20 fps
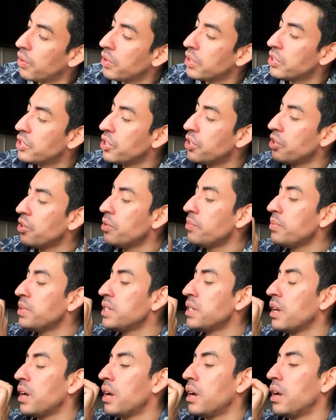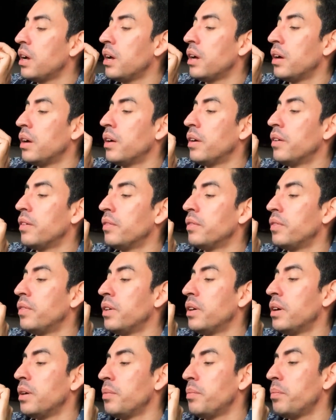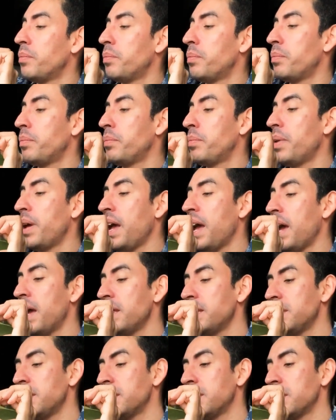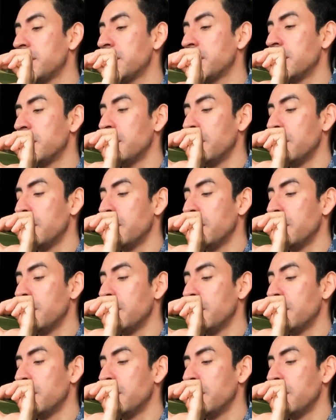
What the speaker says: terms of pests,